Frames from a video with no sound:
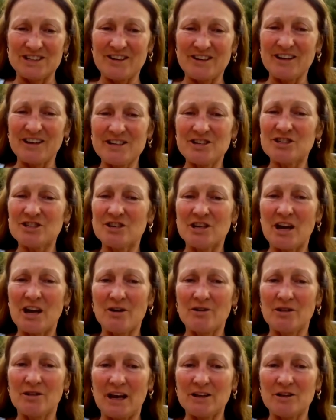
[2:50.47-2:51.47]
So unless you
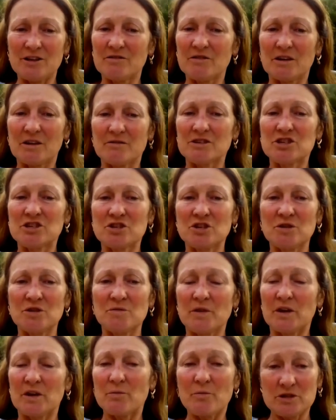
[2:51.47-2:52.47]
know that, you've got to
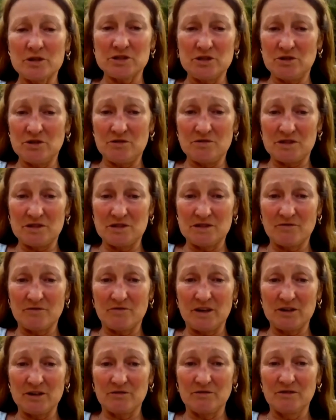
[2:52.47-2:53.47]
assume that it wasn't used as a
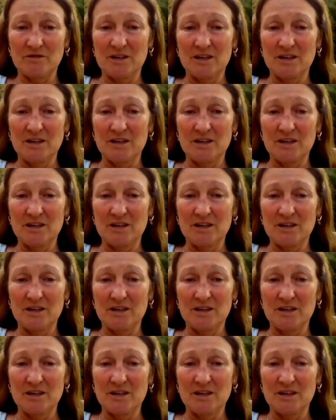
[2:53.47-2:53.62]
rental.